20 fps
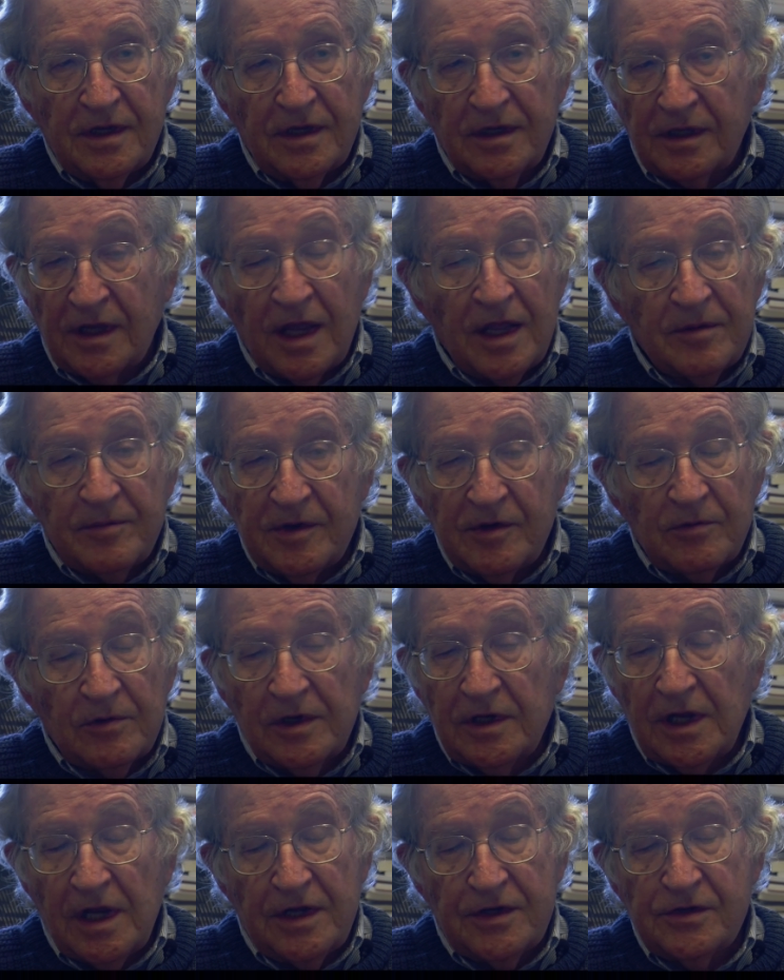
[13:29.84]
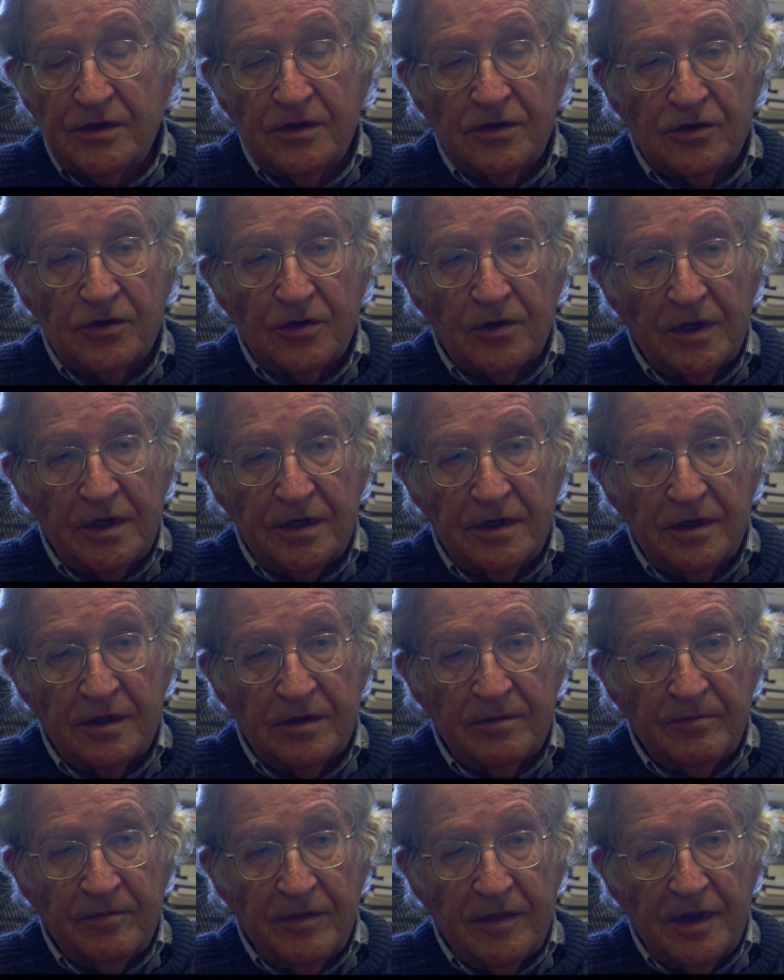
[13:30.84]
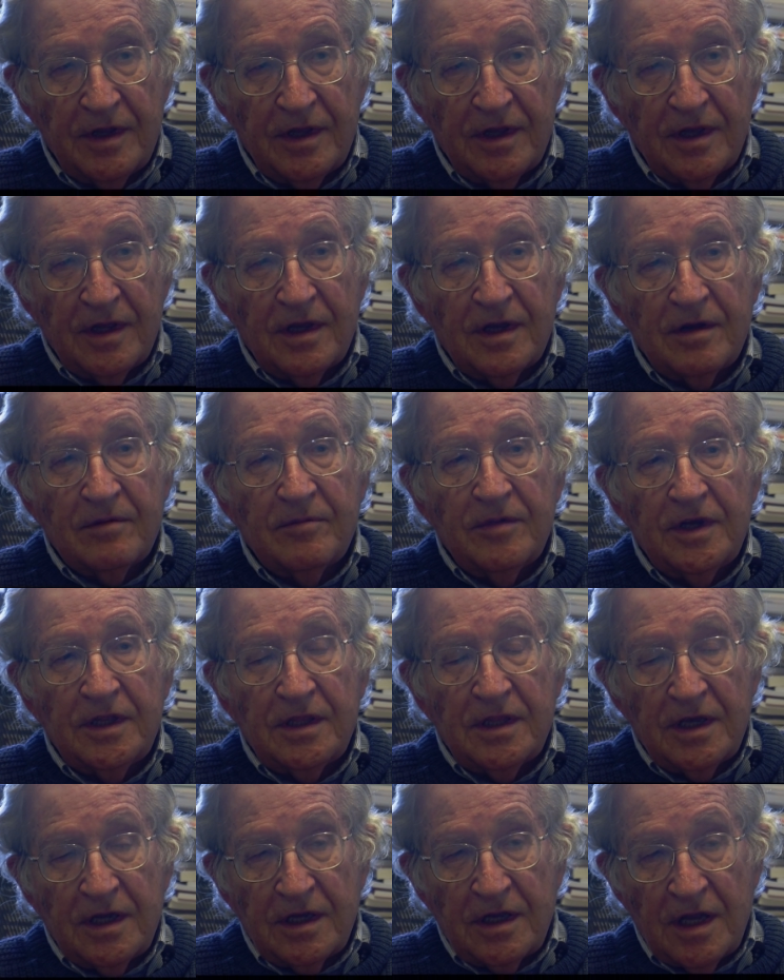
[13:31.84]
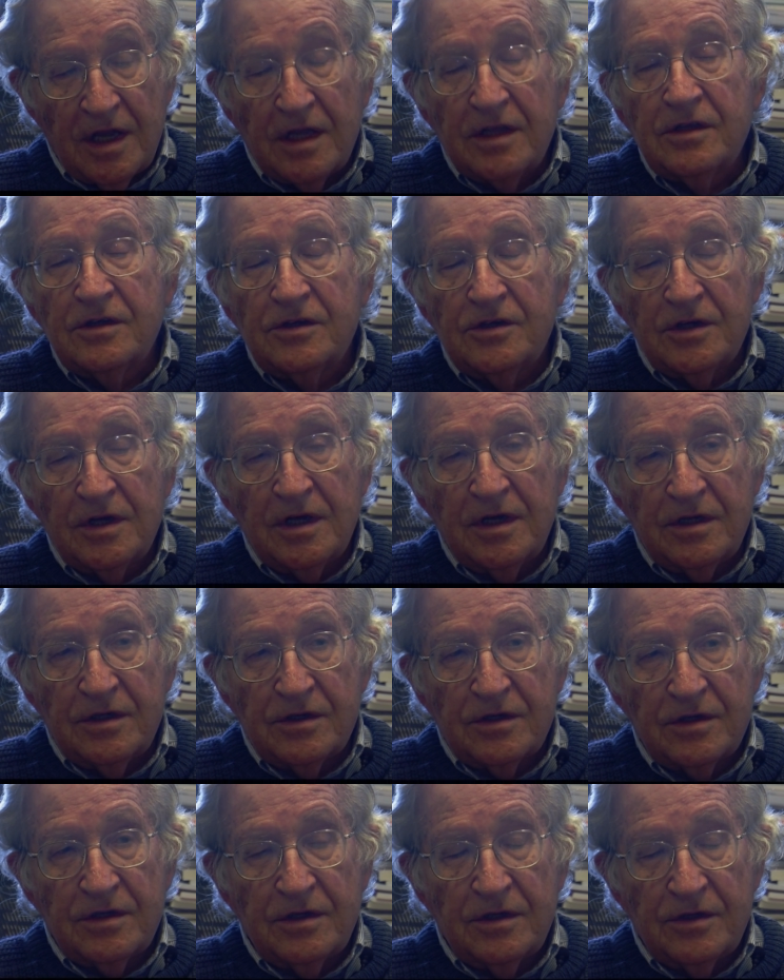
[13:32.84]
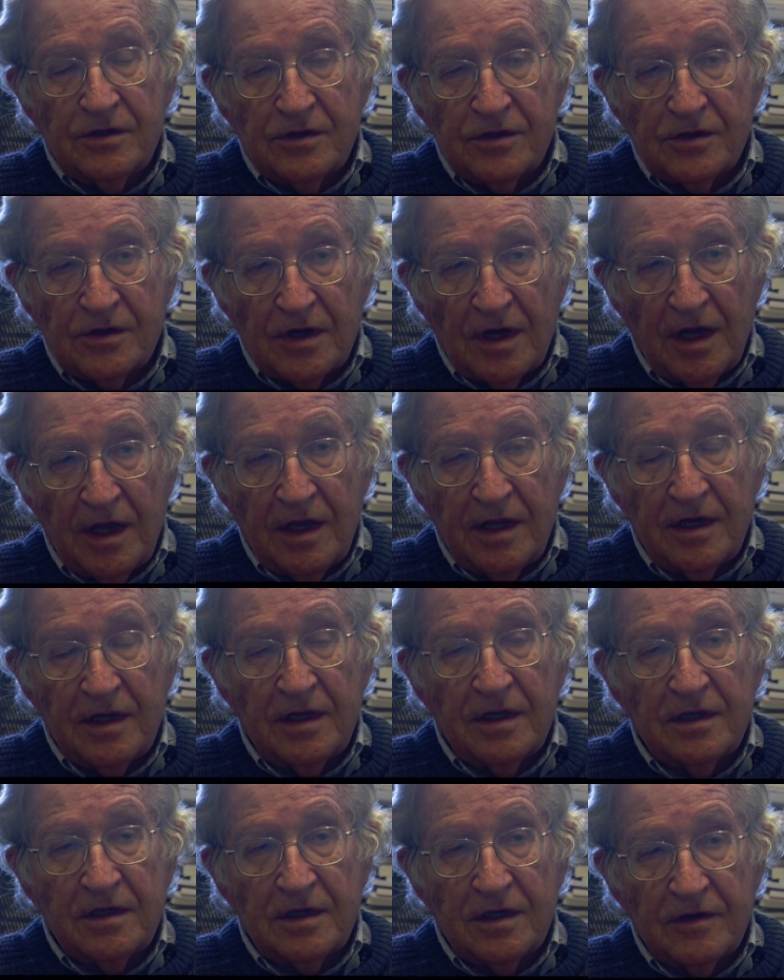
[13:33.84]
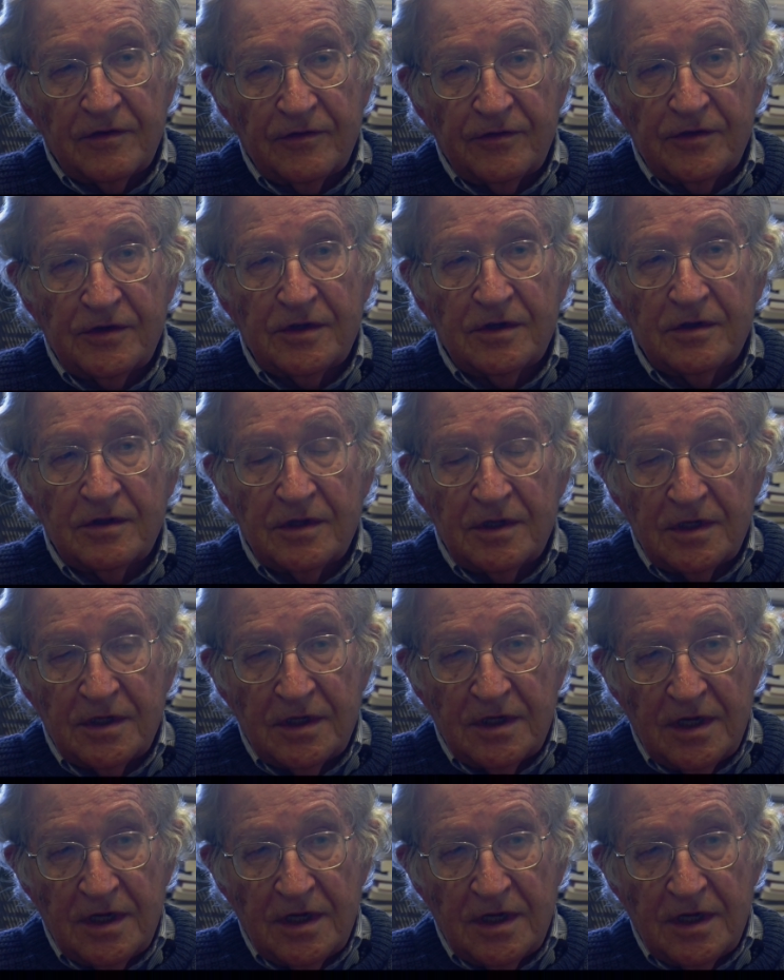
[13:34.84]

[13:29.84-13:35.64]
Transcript: can't be realized in the short term, but they can change the society enough so that